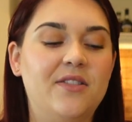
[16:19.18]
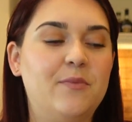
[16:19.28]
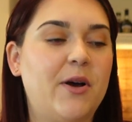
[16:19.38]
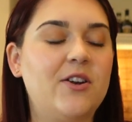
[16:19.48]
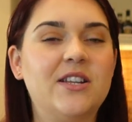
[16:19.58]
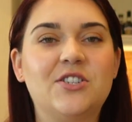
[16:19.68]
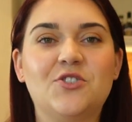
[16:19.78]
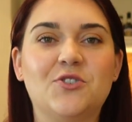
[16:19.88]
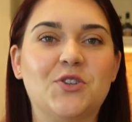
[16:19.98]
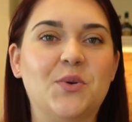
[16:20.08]
the butter dishes
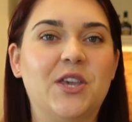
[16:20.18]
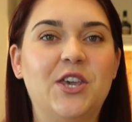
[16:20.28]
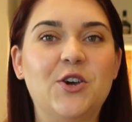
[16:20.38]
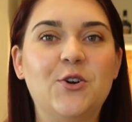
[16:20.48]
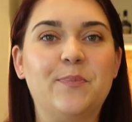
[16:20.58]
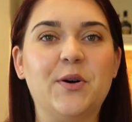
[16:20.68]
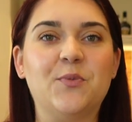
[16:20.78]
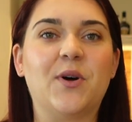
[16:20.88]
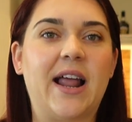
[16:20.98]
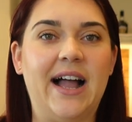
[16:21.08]
are so cute,
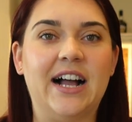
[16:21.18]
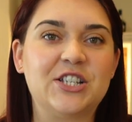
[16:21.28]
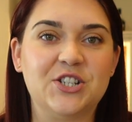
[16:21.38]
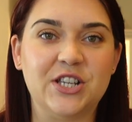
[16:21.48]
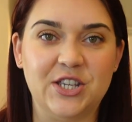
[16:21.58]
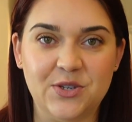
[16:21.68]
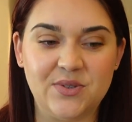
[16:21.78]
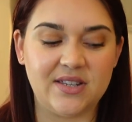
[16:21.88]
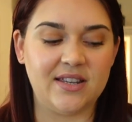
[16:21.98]
but would I actually use